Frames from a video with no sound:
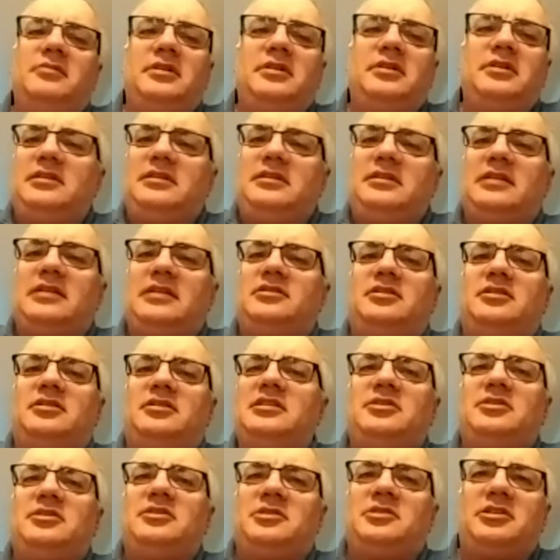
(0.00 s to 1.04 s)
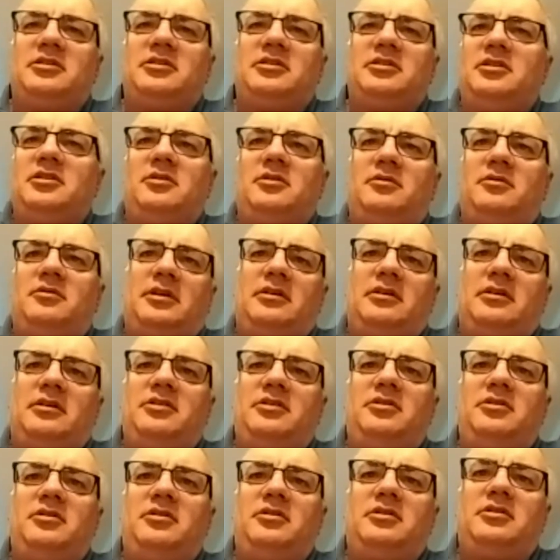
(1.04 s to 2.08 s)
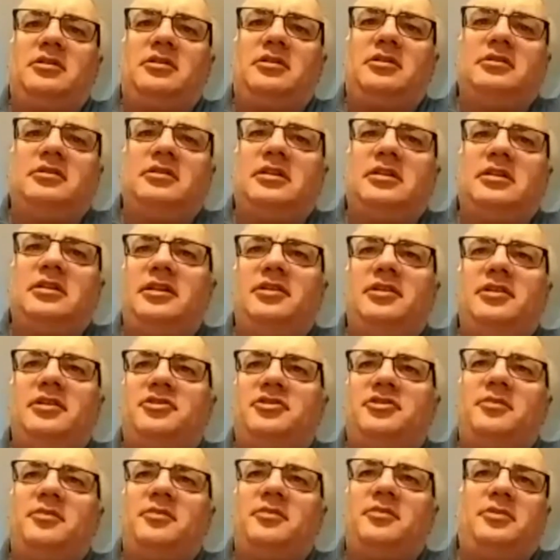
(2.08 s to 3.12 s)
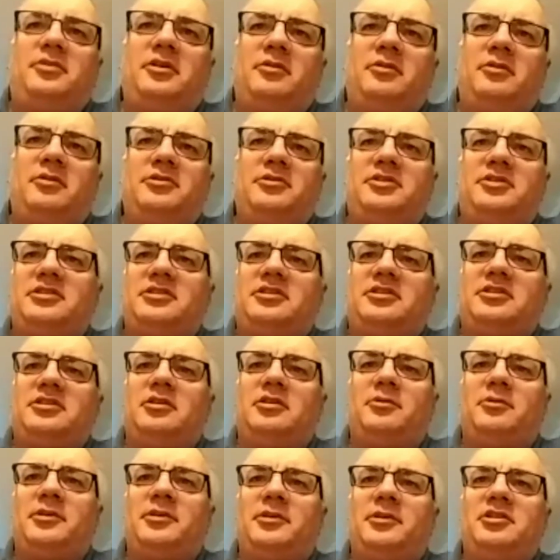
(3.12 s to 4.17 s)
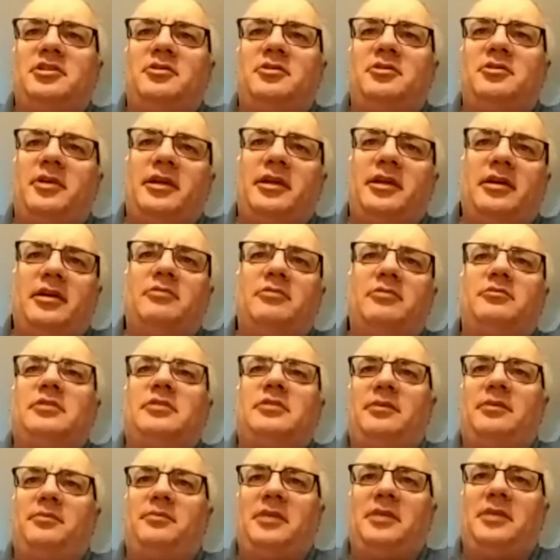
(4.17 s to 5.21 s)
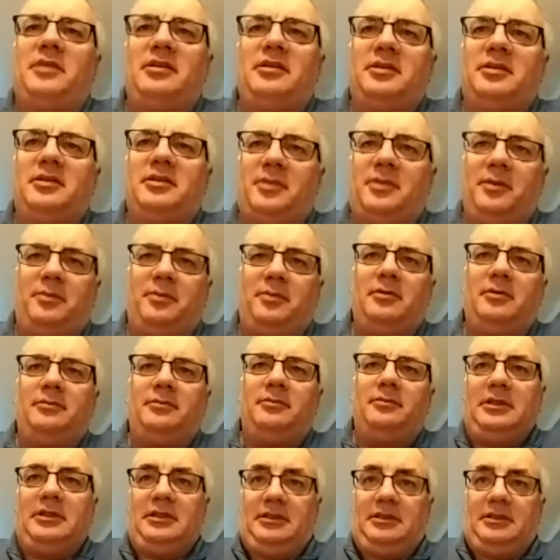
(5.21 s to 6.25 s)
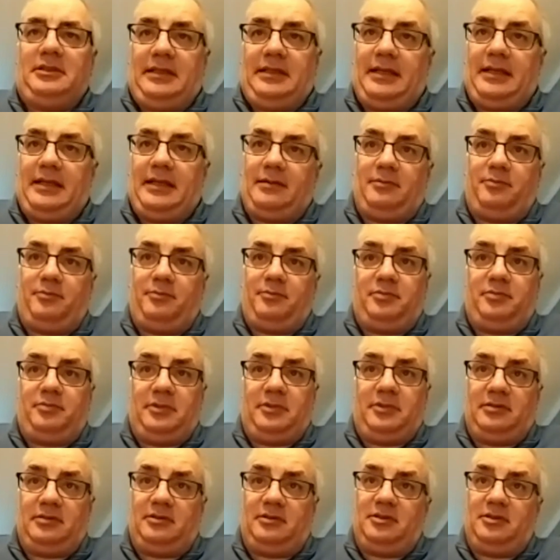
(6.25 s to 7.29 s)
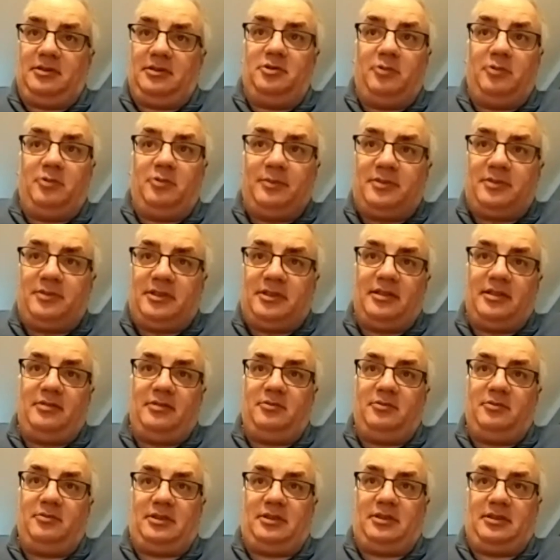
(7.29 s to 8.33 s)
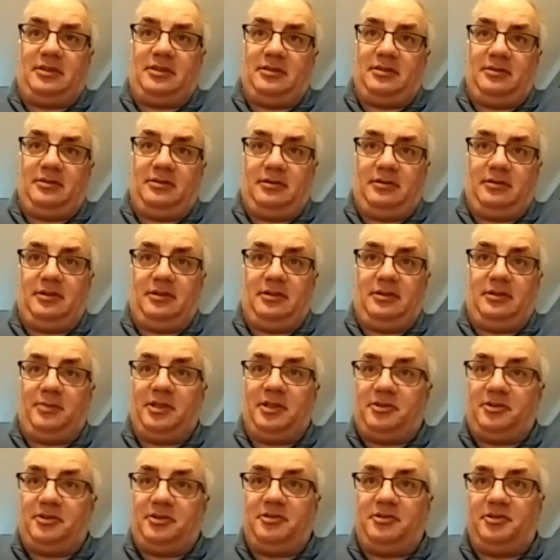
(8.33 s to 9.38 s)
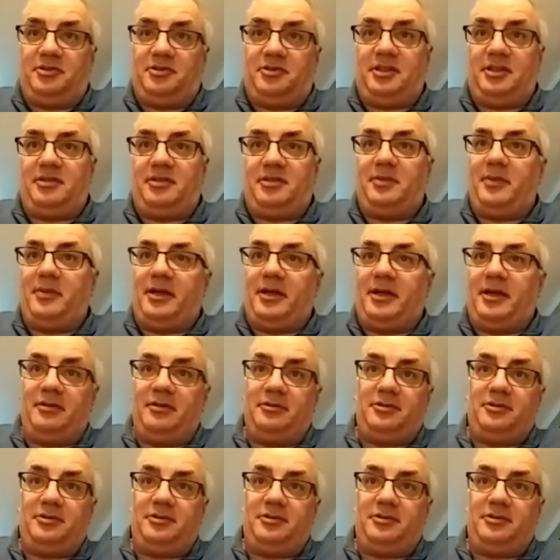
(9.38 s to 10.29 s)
that it was, the leadership, with Justin and Luigi going out and meeting the people, and the new website with the pictures there, the bios